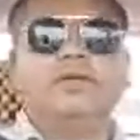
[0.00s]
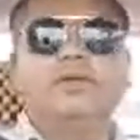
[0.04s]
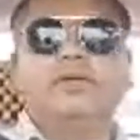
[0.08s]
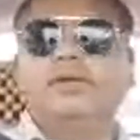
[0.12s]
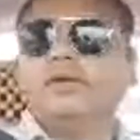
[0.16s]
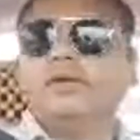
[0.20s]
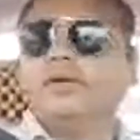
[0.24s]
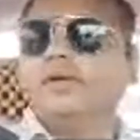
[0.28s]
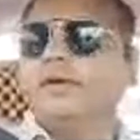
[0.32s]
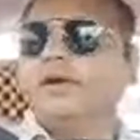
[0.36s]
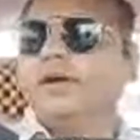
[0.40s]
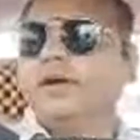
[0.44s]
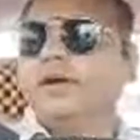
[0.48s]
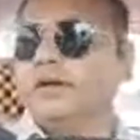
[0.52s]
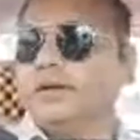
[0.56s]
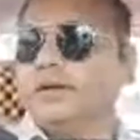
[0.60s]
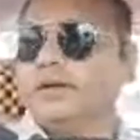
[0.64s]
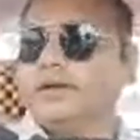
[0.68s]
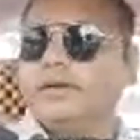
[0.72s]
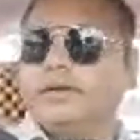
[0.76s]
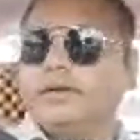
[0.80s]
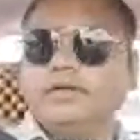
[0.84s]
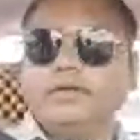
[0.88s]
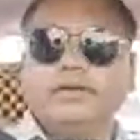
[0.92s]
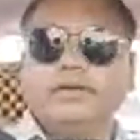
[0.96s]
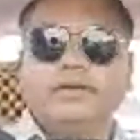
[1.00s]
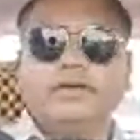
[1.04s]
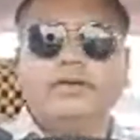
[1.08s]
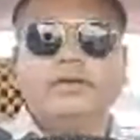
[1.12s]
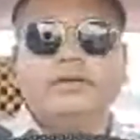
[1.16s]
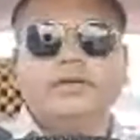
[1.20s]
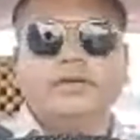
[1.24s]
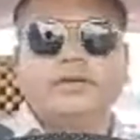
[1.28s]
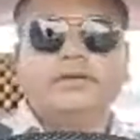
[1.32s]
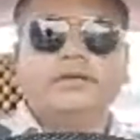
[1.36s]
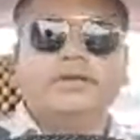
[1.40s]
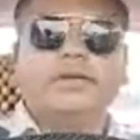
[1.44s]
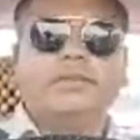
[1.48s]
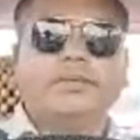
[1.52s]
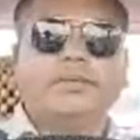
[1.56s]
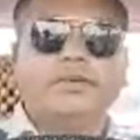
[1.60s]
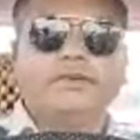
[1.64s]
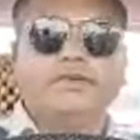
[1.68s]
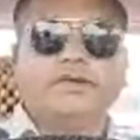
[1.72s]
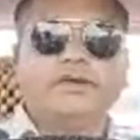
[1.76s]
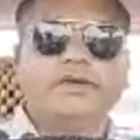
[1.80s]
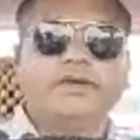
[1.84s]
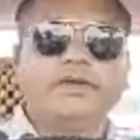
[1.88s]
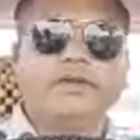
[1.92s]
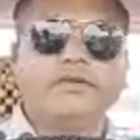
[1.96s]
Earlier the
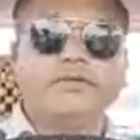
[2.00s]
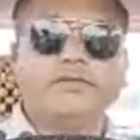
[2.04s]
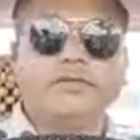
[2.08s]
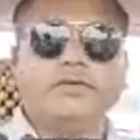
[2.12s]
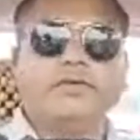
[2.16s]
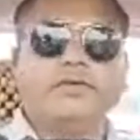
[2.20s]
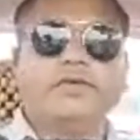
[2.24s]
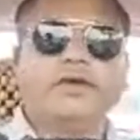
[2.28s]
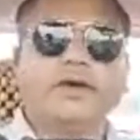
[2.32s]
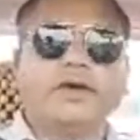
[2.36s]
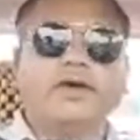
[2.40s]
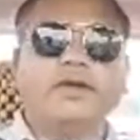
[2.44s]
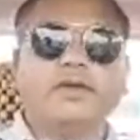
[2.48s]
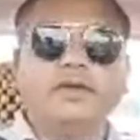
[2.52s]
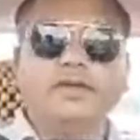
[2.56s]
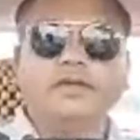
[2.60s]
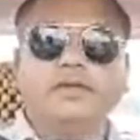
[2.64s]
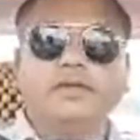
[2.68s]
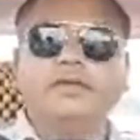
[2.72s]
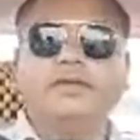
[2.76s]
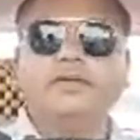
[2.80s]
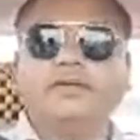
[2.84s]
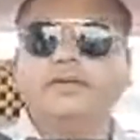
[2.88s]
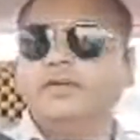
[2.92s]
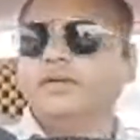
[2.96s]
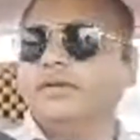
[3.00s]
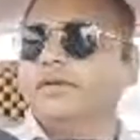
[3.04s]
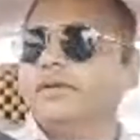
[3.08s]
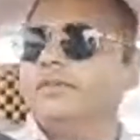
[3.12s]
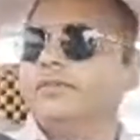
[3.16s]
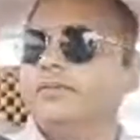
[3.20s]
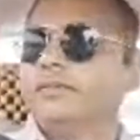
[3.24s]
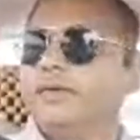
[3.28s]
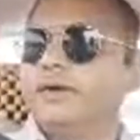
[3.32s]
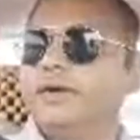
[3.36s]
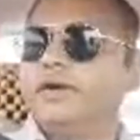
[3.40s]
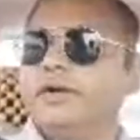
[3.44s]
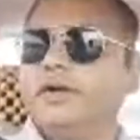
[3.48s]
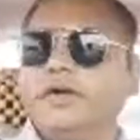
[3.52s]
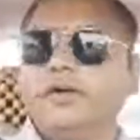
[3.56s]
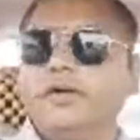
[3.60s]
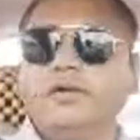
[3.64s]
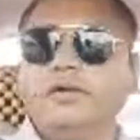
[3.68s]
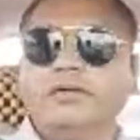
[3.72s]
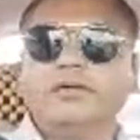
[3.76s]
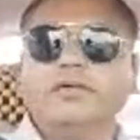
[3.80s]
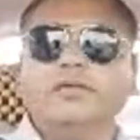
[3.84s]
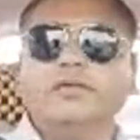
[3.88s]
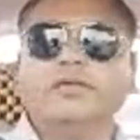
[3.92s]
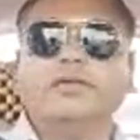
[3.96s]
percentage was high, but now
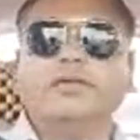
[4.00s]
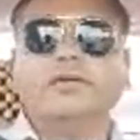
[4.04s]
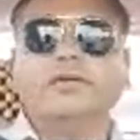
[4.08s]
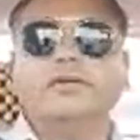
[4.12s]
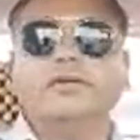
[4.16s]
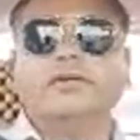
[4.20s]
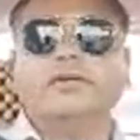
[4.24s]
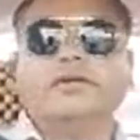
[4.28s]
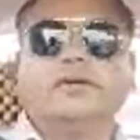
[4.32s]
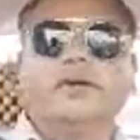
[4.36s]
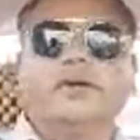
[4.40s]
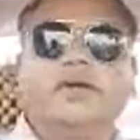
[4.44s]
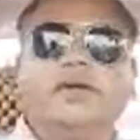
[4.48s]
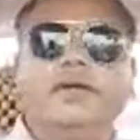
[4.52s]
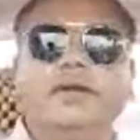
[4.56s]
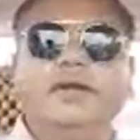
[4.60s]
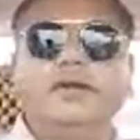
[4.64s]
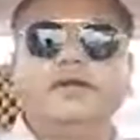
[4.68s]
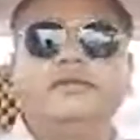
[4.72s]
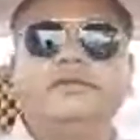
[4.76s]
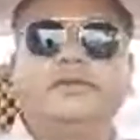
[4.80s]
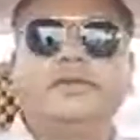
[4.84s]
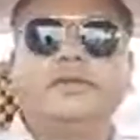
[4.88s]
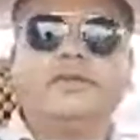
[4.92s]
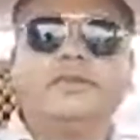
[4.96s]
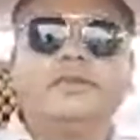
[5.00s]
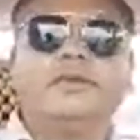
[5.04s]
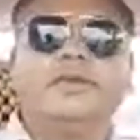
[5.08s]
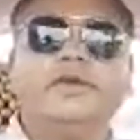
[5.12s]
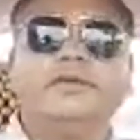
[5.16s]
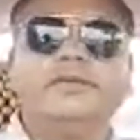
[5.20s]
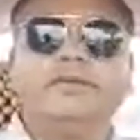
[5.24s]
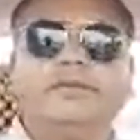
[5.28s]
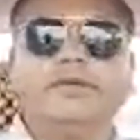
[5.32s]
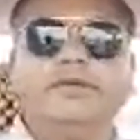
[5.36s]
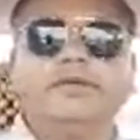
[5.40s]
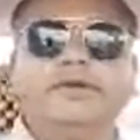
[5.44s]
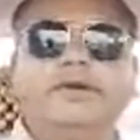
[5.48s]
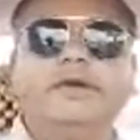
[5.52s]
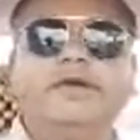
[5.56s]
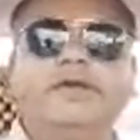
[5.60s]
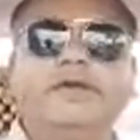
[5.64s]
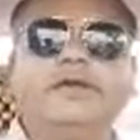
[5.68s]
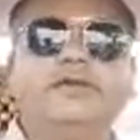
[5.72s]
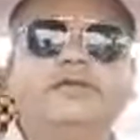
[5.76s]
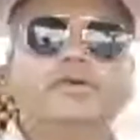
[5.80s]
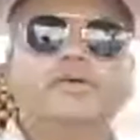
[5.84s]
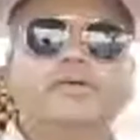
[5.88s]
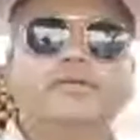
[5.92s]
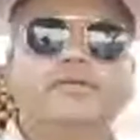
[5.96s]
in risk management
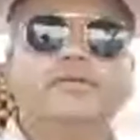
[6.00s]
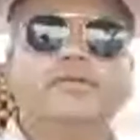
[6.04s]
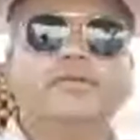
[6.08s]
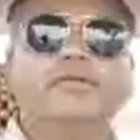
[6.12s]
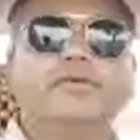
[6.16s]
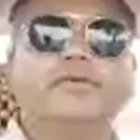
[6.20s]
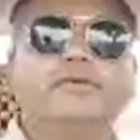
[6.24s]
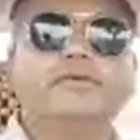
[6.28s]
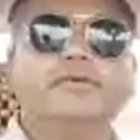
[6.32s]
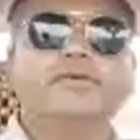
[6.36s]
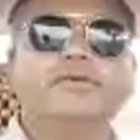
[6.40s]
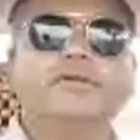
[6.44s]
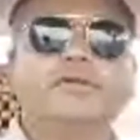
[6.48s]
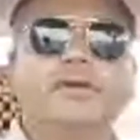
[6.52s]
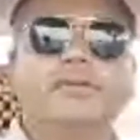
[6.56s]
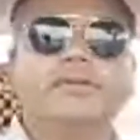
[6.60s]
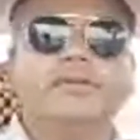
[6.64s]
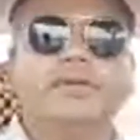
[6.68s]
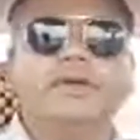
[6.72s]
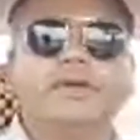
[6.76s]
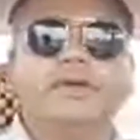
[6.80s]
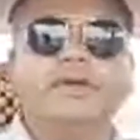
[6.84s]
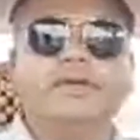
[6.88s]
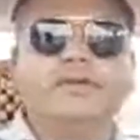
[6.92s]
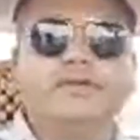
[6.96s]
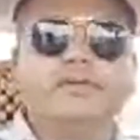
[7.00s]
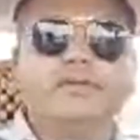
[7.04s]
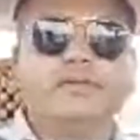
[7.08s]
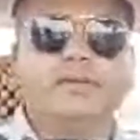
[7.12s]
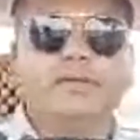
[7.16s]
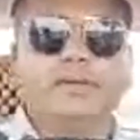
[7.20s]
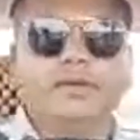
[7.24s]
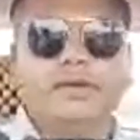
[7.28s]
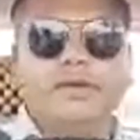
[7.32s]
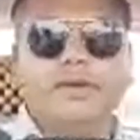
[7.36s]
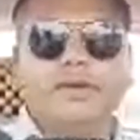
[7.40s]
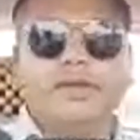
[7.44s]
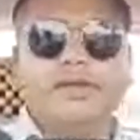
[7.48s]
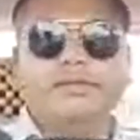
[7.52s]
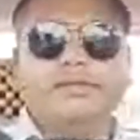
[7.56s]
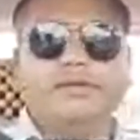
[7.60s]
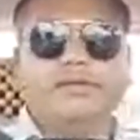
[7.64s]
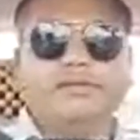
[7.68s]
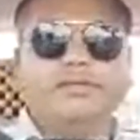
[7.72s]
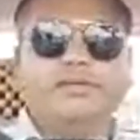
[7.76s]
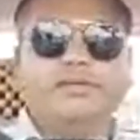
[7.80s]
percentage of questions coming is less.